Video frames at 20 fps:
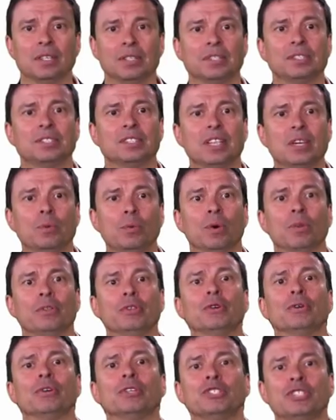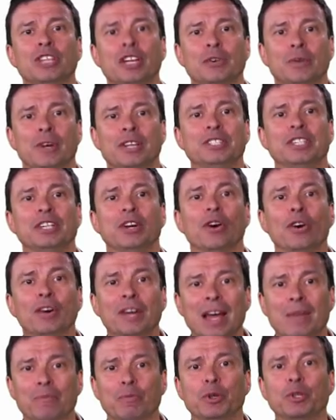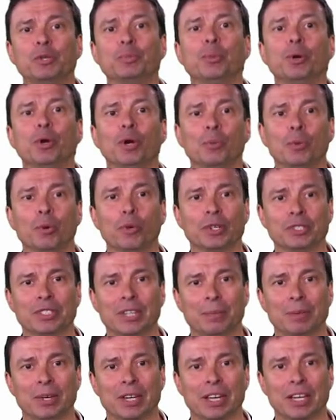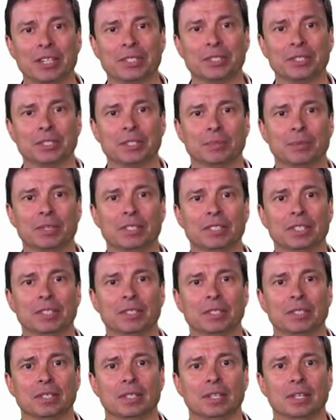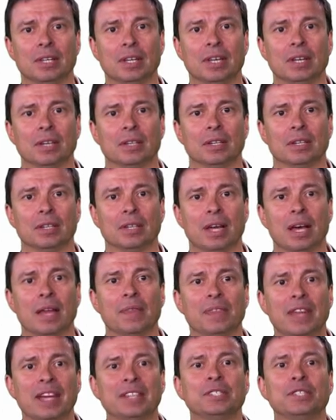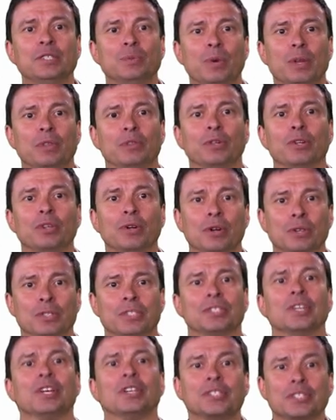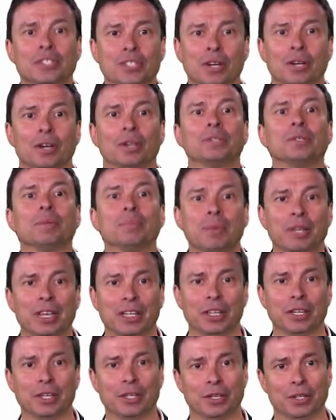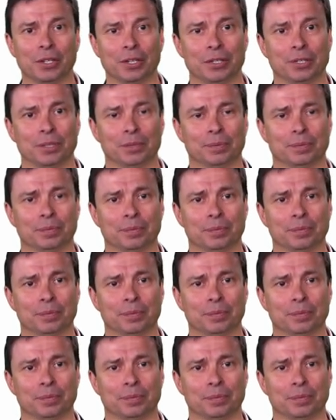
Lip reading: to see what you are generating on average per mortgage application submitted. And that is when the costs start being incurred.